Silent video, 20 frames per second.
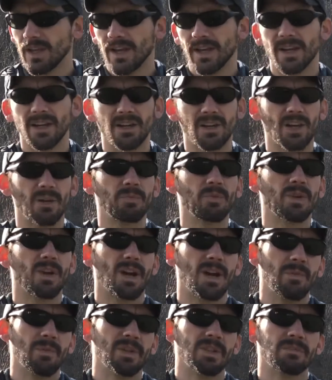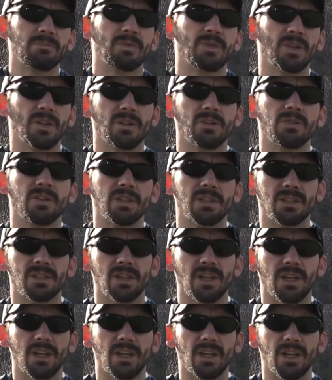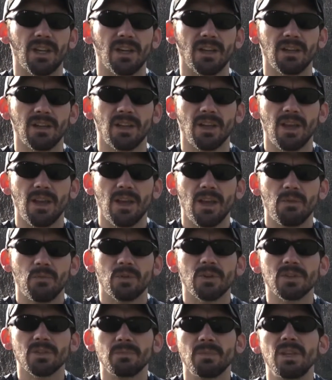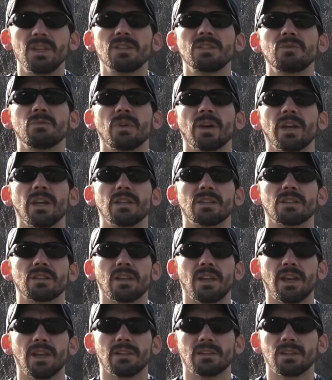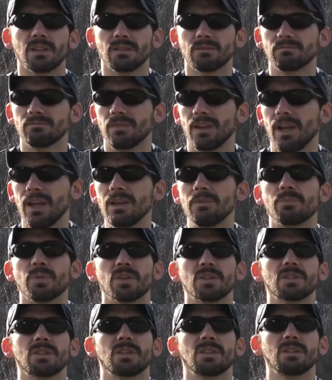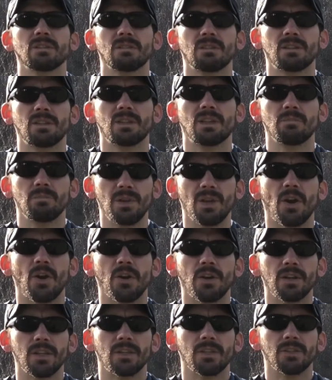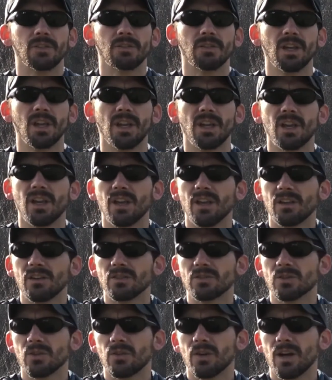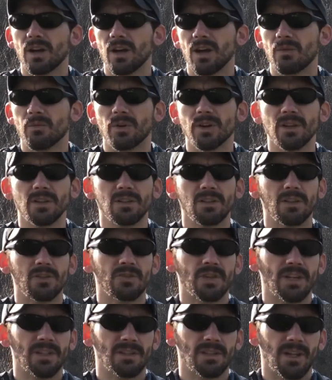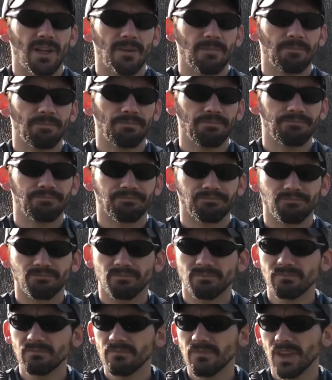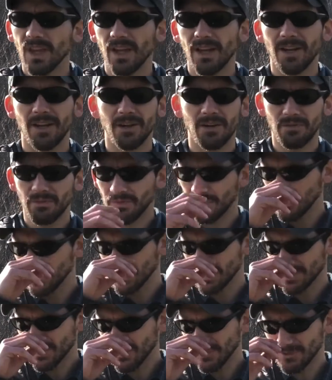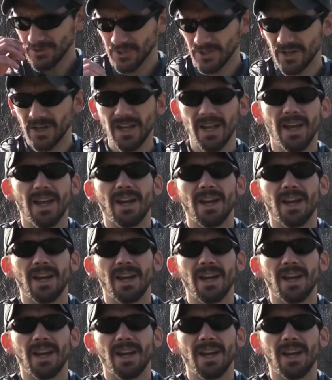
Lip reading: I got a couple comments below that said, what are some easy ways that any person can be hard to kill? So I wanted to address that. And in full disclosure,